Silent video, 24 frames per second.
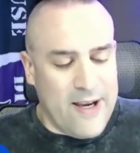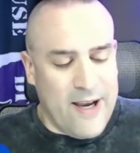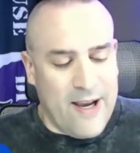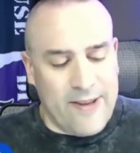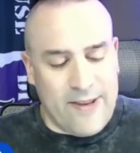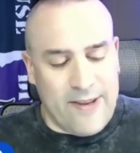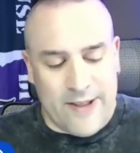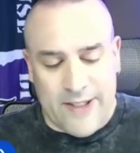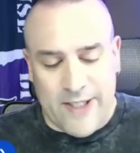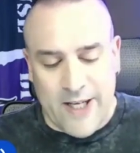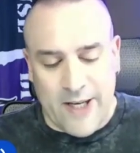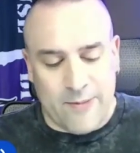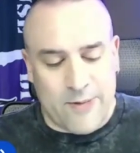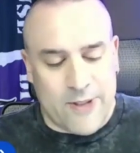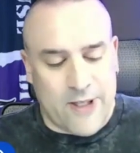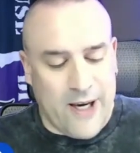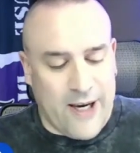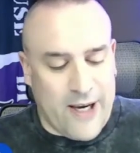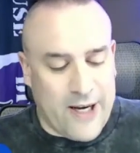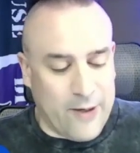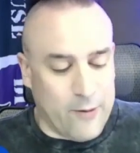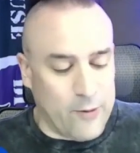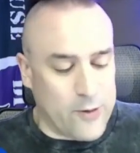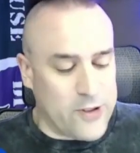And then James
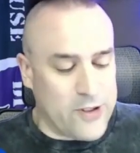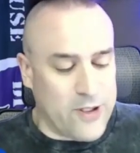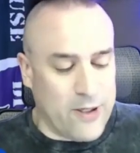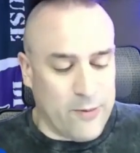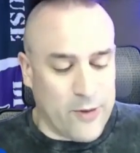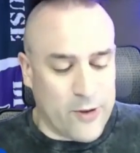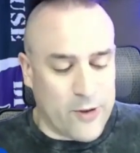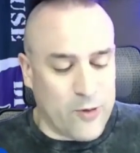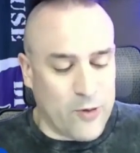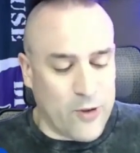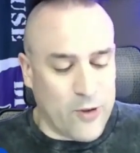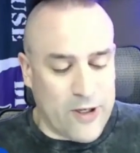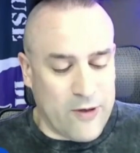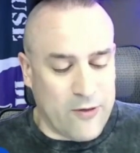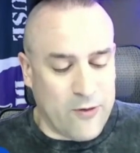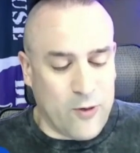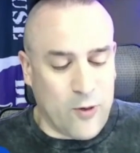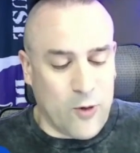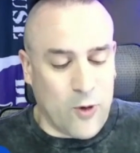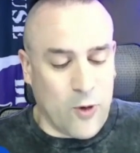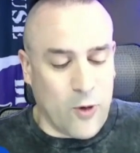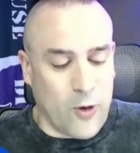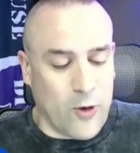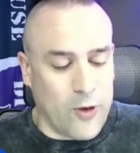Conner was number
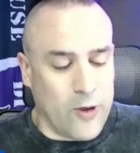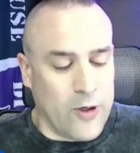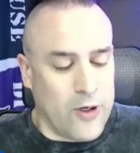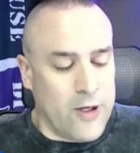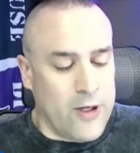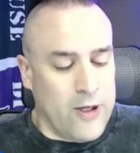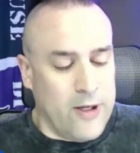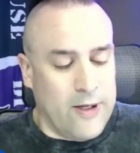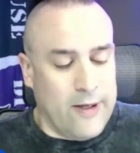24.